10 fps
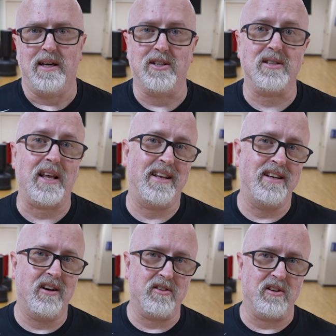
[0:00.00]
And just like
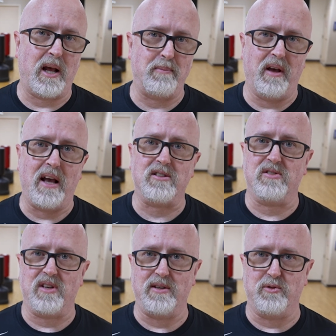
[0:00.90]
any other type of
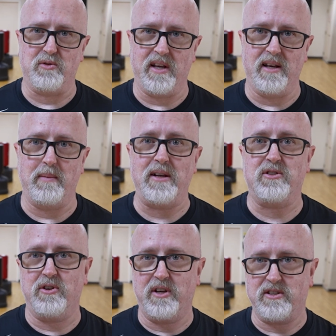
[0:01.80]
exercise routine, make
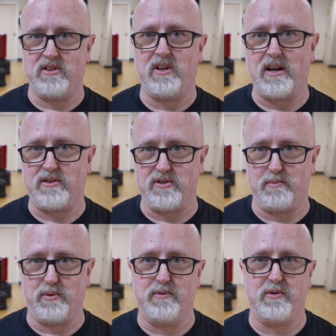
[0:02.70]
sure you get your doctor's
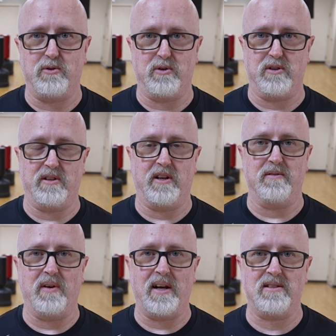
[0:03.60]
approval or their
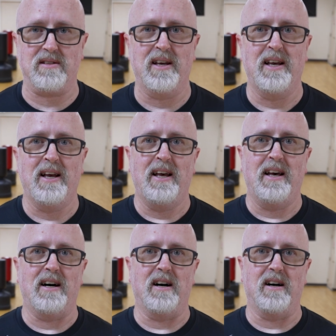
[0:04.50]
advice
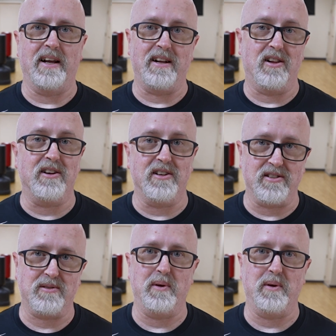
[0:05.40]
and clearance,